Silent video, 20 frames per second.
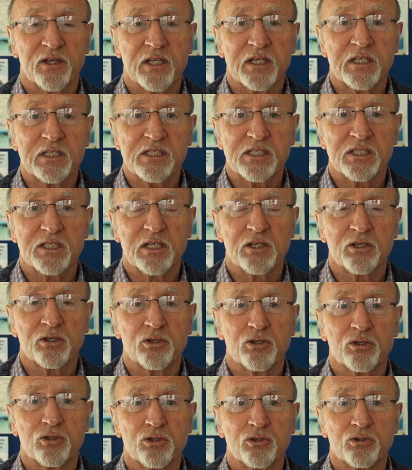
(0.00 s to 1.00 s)
this
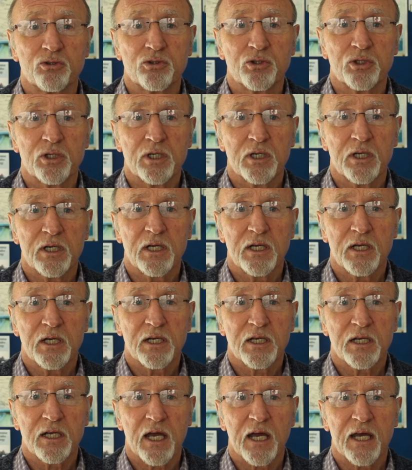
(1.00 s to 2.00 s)
lagoon
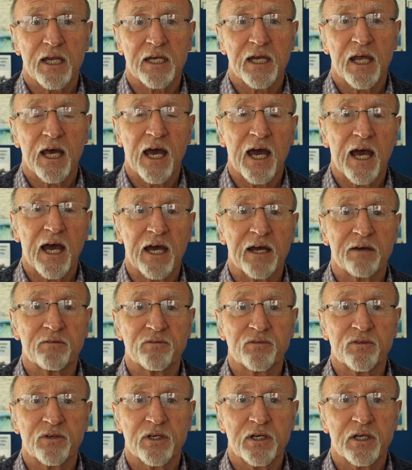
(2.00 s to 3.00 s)
can
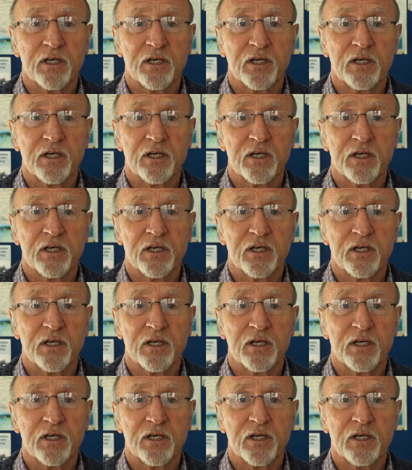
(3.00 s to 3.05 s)
have